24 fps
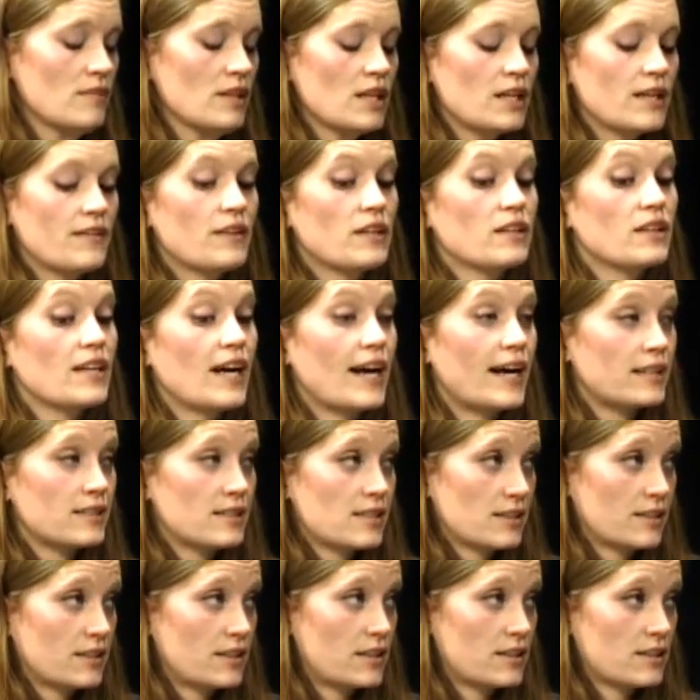And the
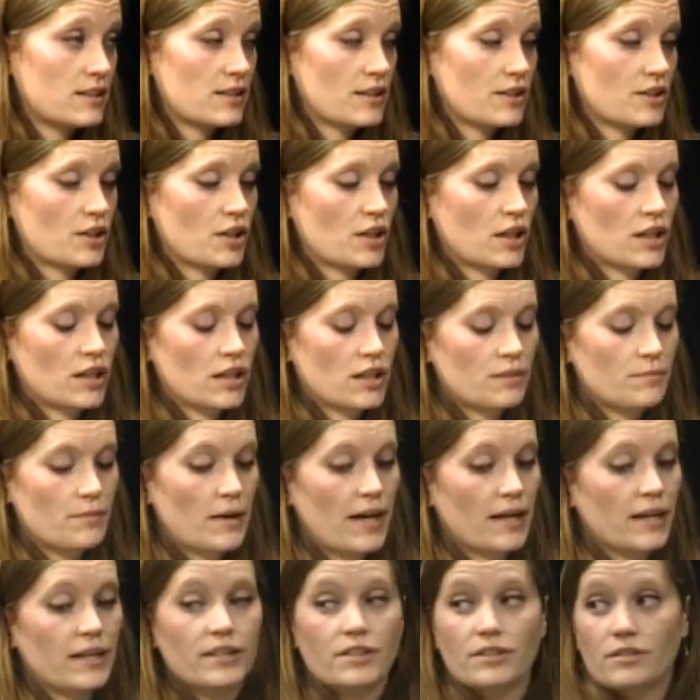last lease that occurred, which
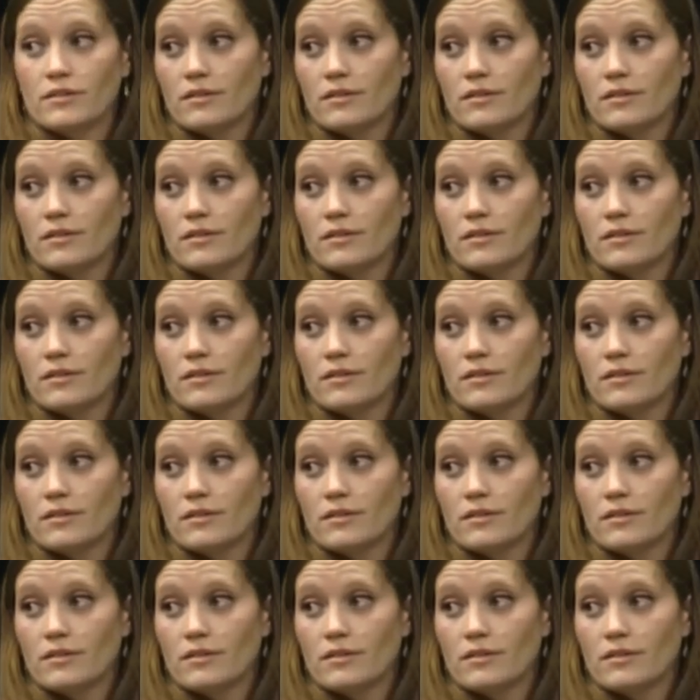is in, then